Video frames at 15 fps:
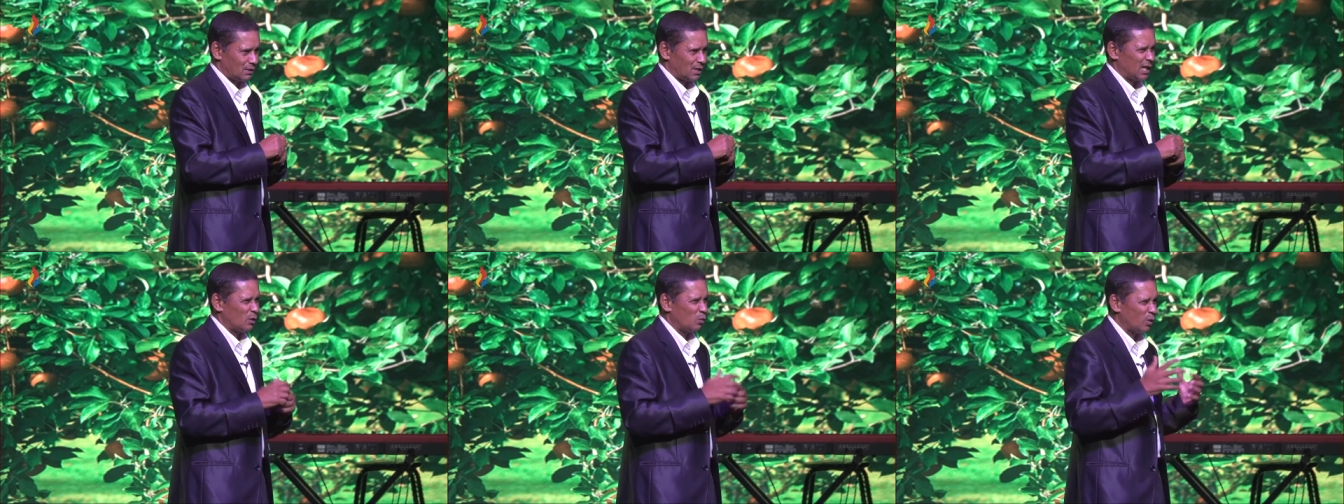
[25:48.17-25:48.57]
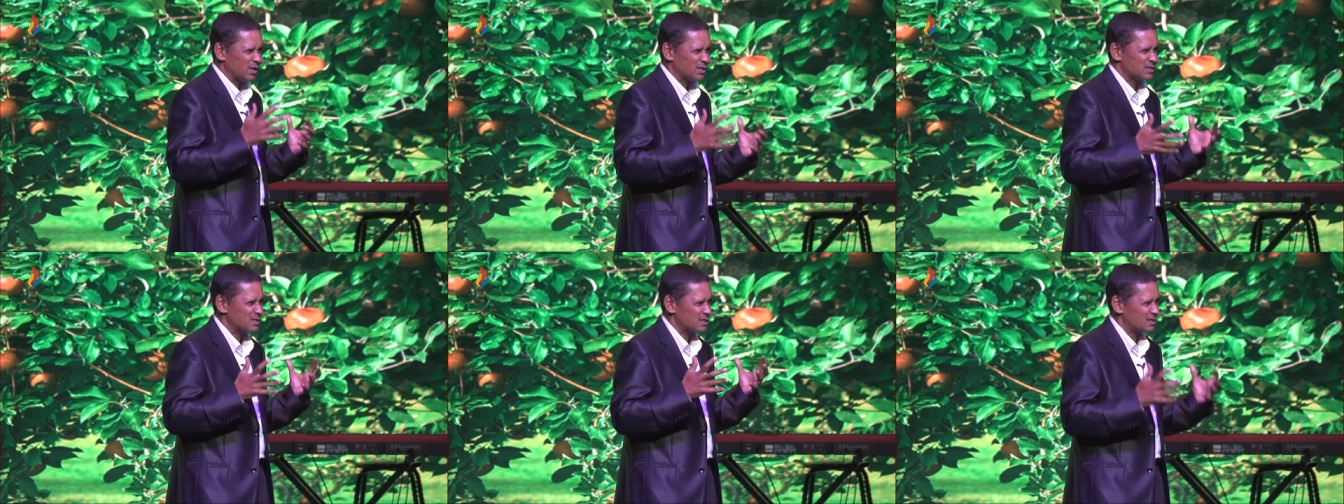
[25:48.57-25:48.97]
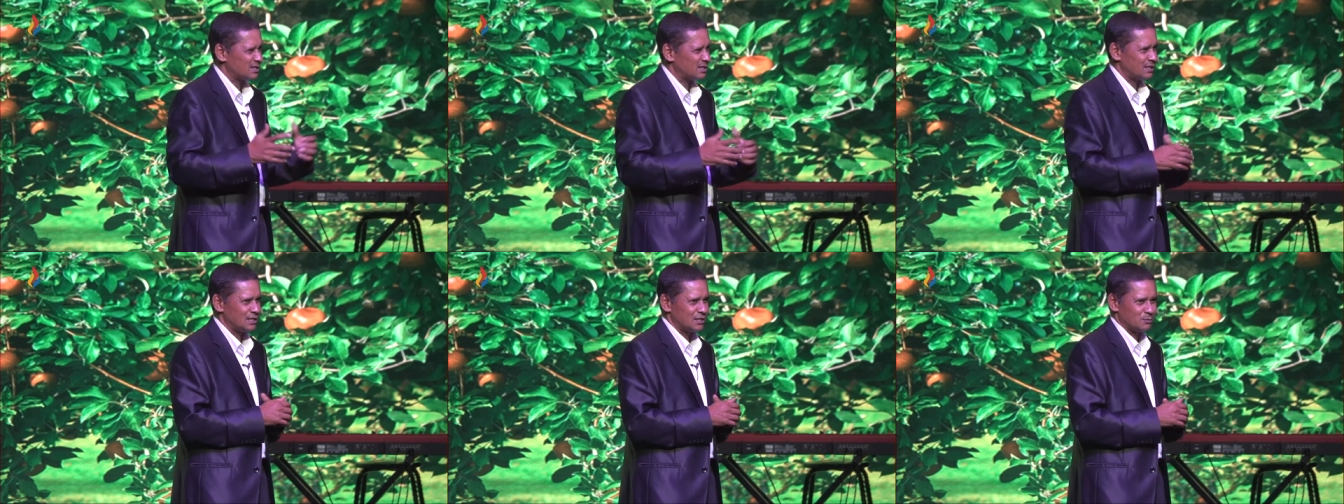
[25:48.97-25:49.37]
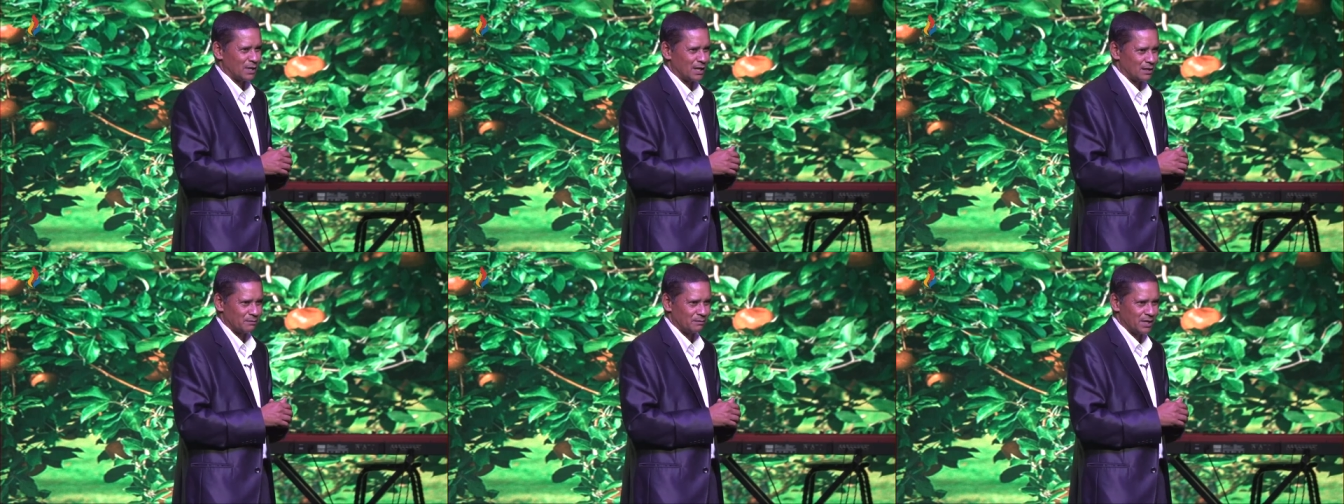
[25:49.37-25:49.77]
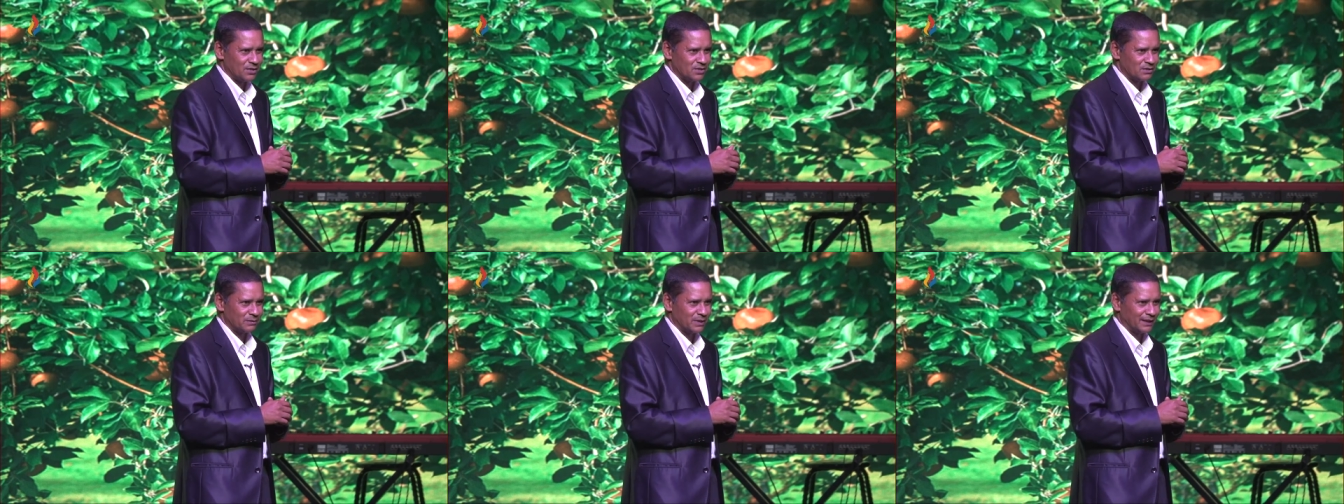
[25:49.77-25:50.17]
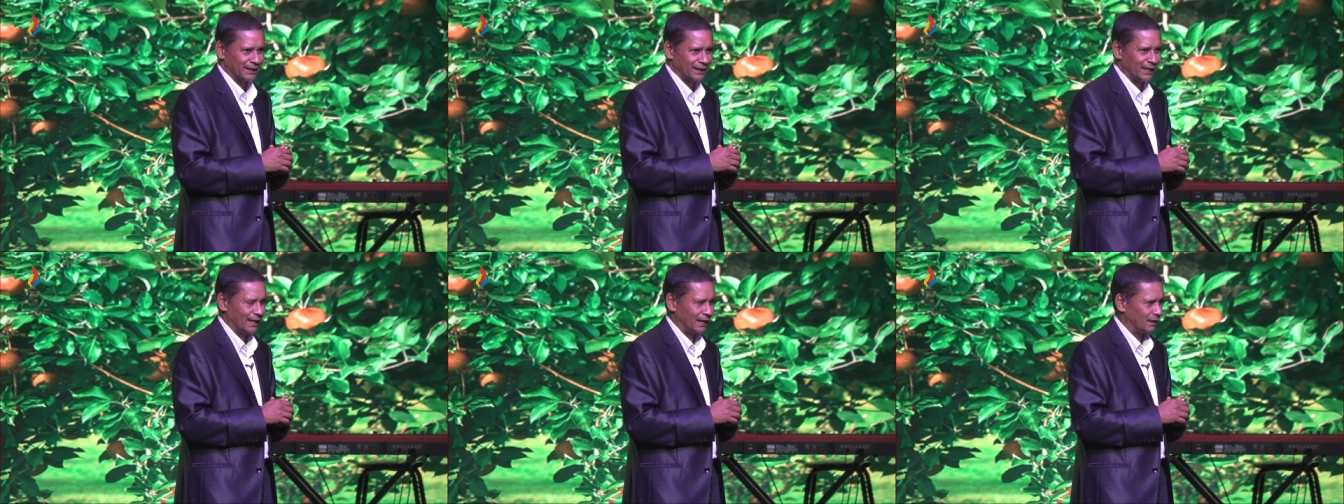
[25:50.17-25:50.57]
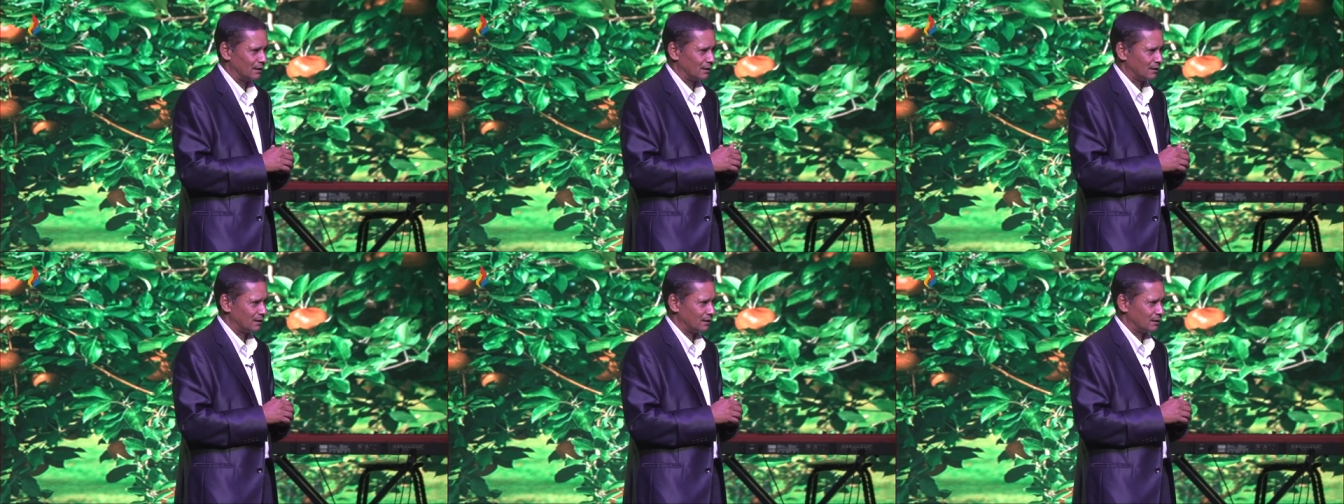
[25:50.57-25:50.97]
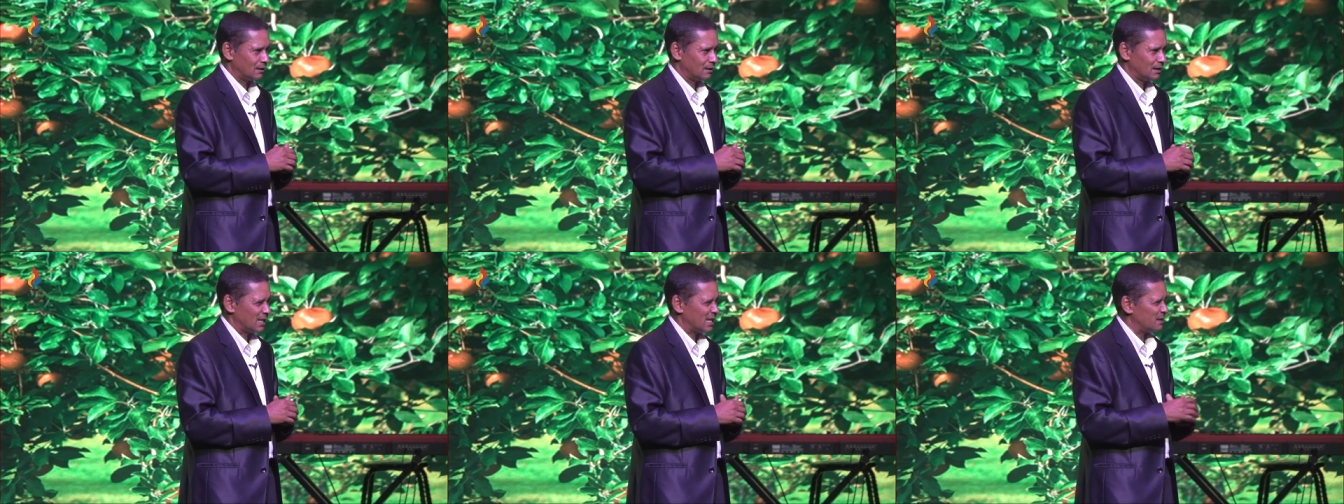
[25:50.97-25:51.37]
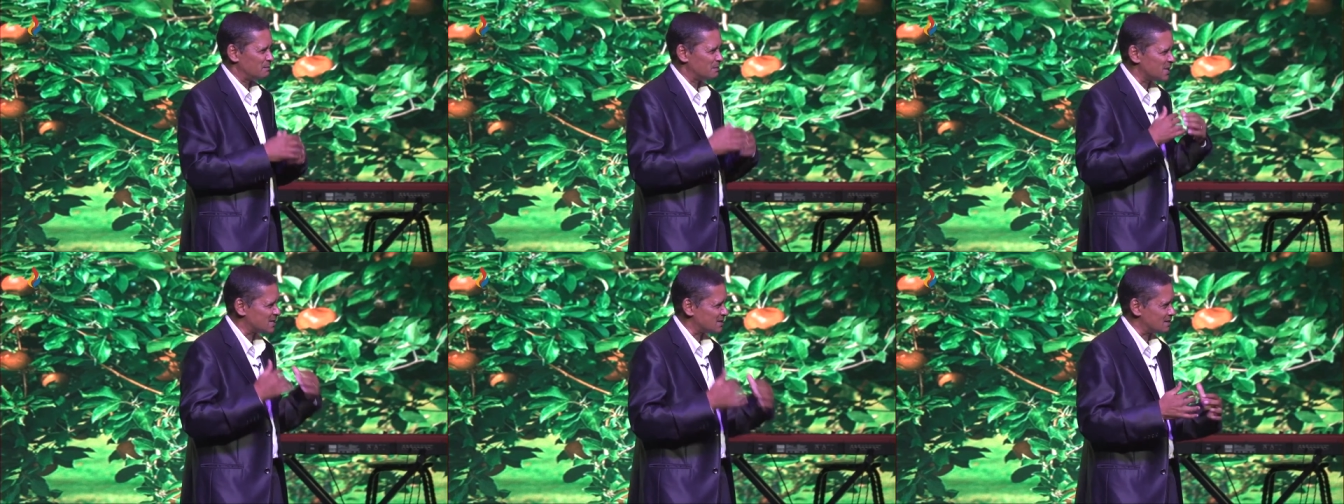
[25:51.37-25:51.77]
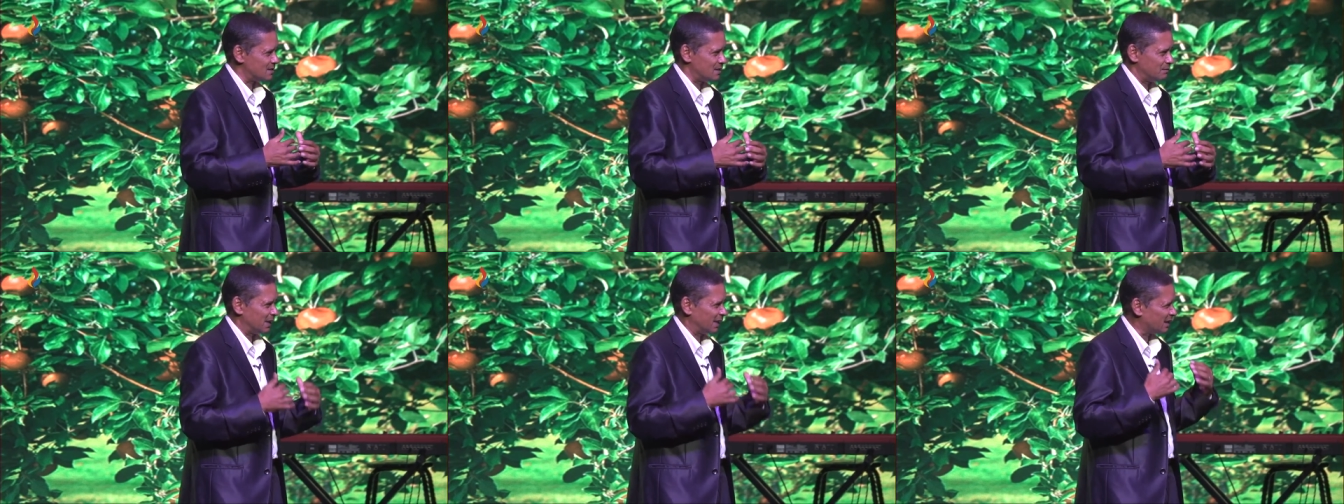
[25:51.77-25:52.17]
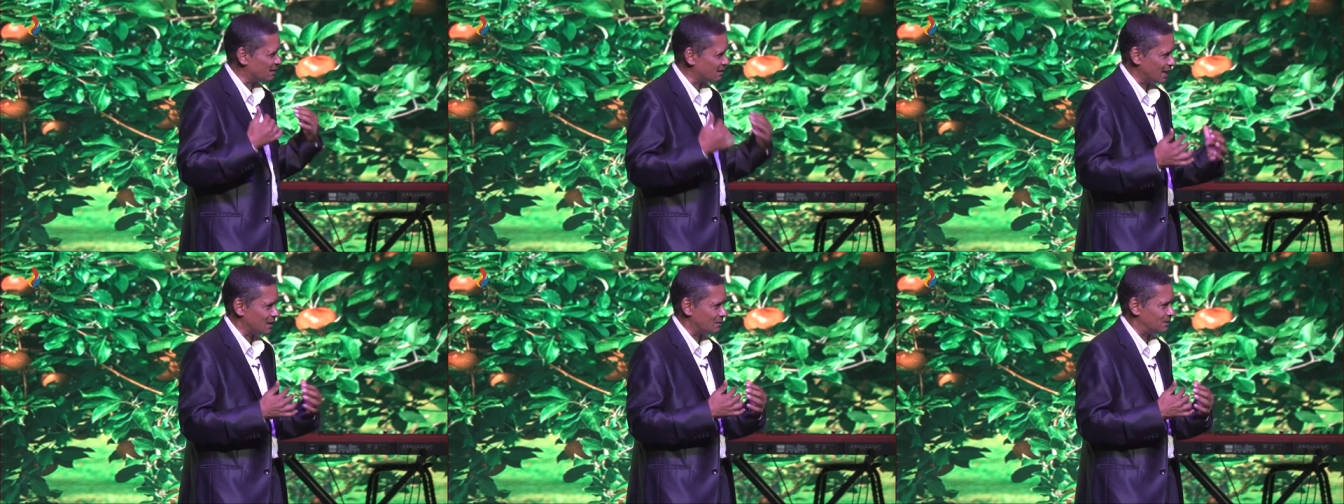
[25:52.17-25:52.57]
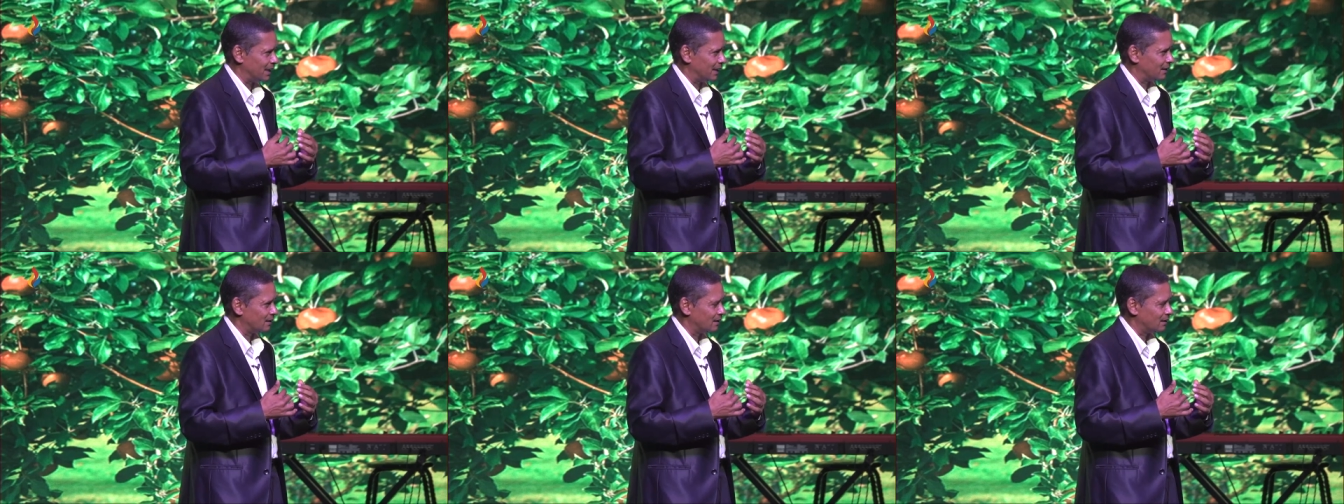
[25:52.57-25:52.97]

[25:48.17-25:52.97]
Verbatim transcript: He wants to see his brother Benjamin again. He misses him incredibly.